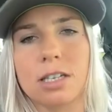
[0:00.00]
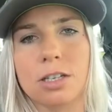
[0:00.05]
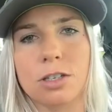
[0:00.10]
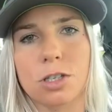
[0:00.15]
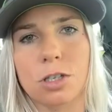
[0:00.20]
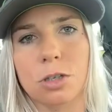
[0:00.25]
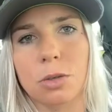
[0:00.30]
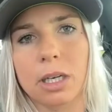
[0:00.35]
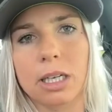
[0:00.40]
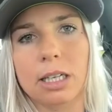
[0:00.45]

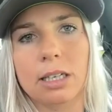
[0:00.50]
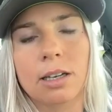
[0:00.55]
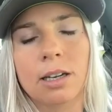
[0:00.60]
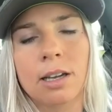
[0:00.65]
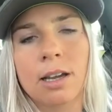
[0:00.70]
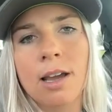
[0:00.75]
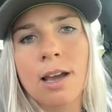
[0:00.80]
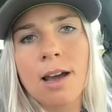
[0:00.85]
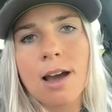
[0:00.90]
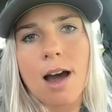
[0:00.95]
into it.
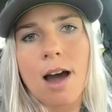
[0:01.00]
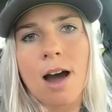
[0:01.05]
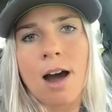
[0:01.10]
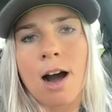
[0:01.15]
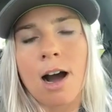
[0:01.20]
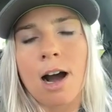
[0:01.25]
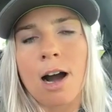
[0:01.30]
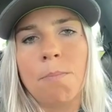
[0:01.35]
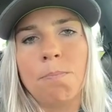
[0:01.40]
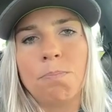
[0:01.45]

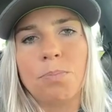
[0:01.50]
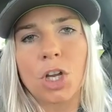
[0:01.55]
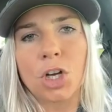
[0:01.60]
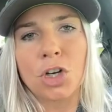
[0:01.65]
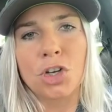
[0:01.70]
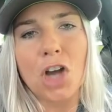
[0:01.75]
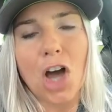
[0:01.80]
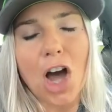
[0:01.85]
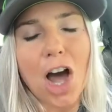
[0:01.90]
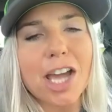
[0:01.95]
Um,
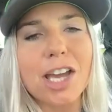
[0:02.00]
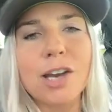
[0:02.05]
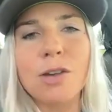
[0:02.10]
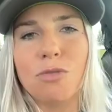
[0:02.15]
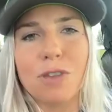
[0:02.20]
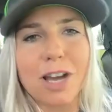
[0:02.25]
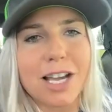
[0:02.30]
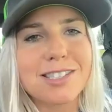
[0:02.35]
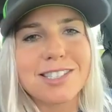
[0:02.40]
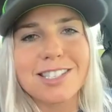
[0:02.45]
they're not
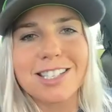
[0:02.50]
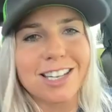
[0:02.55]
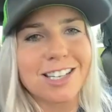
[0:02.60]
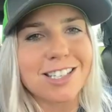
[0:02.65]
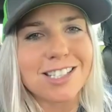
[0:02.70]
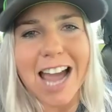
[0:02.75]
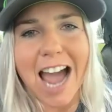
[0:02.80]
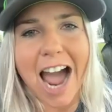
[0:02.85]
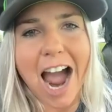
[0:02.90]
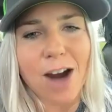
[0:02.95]
invested
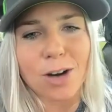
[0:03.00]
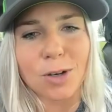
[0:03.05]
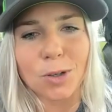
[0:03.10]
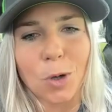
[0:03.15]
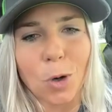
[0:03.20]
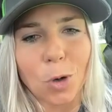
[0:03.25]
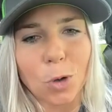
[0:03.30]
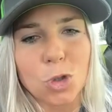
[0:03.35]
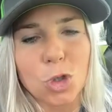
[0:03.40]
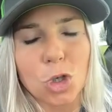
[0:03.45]
into
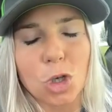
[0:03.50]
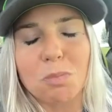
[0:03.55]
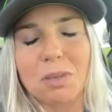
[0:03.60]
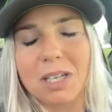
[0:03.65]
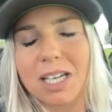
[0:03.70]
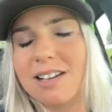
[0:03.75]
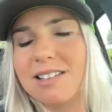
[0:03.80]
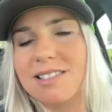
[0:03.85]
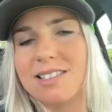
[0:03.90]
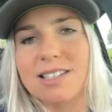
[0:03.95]
agriculture
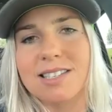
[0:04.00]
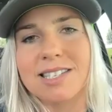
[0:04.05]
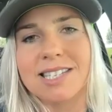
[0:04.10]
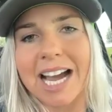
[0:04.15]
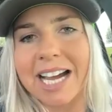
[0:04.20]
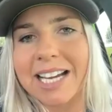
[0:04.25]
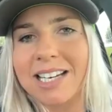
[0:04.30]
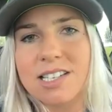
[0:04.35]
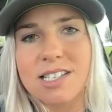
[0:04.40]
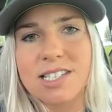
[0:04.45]
because it's
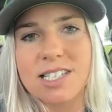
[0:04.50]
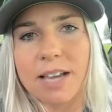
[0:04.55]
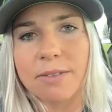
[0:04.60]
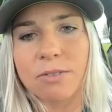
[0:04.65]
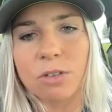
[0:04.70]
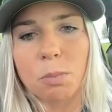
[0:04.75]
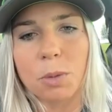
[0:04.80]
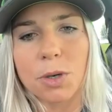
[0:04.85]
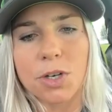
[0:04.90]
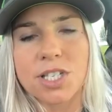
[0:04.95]
97%
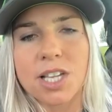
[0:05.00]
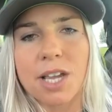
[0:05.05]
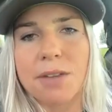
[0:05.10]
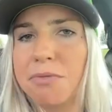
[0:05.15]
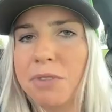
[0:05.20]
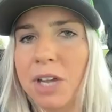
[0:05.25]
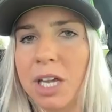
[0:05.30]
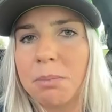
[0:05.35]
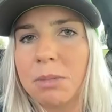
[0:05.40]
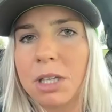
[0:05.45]

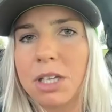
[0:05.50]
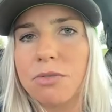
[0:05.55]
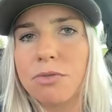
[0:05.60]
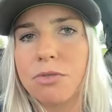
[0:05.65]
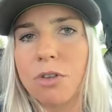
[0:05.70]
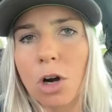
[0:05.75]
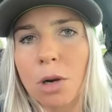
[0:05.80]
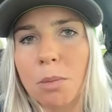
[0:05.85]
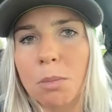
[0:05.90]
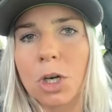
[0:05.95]
family
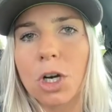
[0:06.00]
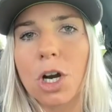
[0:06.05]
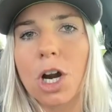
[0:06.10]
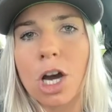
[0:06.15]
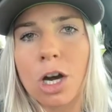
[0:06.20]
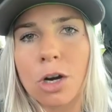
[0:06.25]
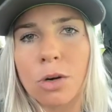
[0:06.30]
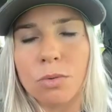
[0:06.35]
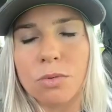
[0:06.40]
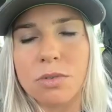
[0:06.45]
farmer
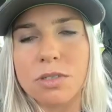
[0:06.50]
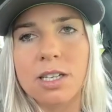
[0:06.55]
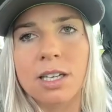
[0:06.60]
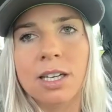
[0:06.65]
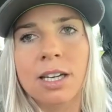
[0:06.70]
owned.